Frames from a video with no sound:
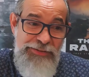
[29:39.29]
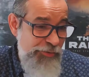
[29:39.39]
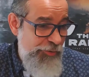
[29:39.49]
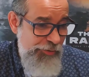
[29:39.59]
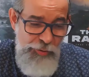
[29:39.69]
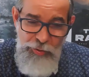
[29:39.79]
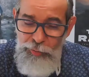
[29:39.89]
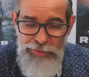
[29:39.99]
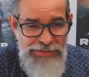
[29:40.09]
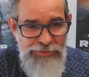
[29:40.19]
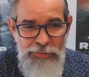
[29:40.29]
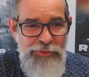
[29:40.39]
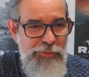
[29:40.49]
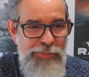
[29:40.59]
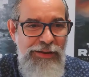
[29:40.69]
You always is going
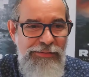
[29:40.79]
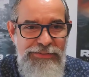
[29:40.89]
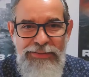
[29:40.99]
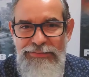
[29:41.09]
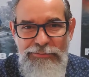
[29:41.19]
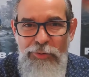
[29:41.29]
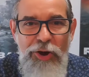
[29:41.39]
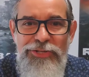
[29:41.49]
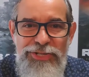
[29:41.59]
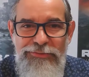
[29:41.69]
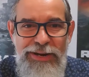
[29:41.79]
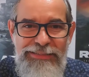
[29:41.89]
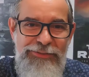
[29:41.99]
to be a restricted budget, right?